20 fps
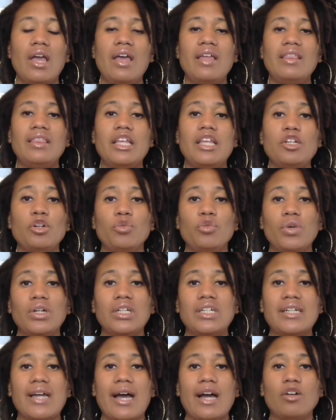then you're
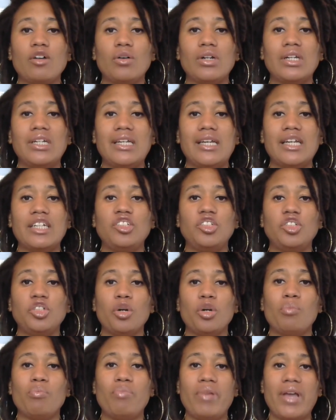really not going to get
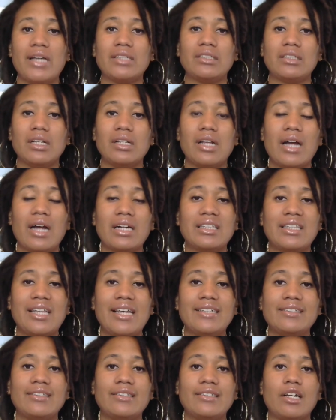your best. A lot of
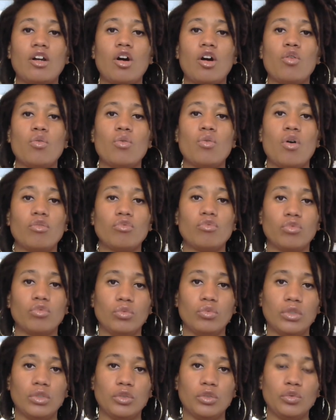things that are on
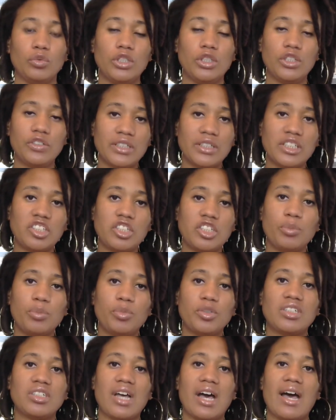the really
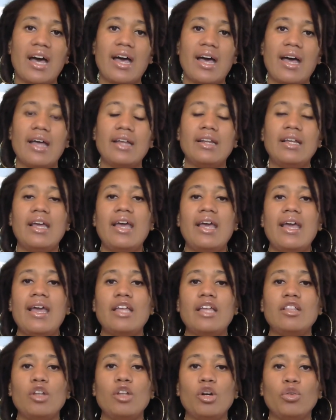cheaper side
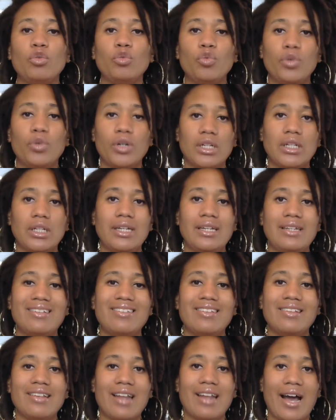and they're really
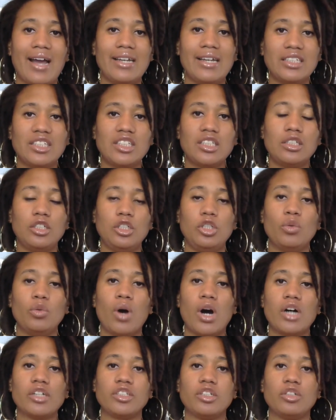light, you will
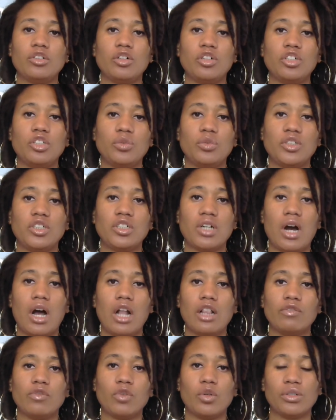also notice with your
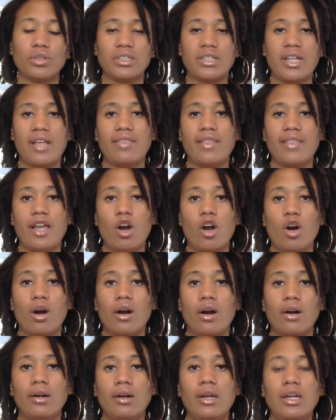olive oils that they
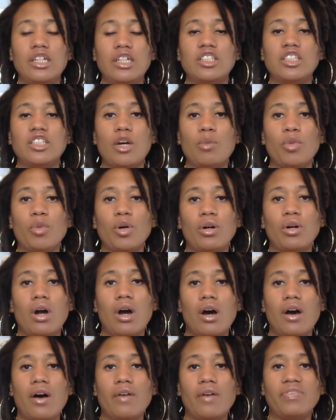are, some
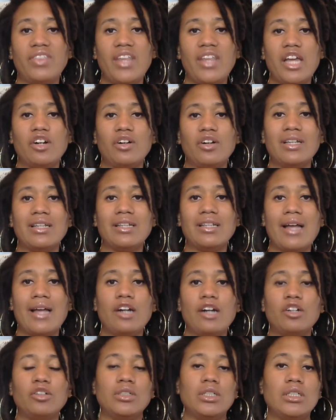are thinner and
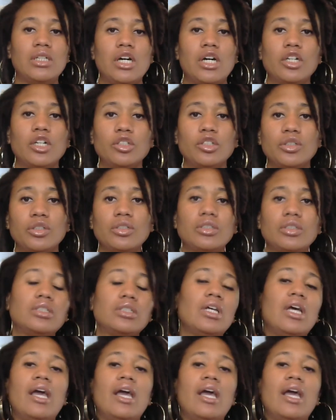lighter than others.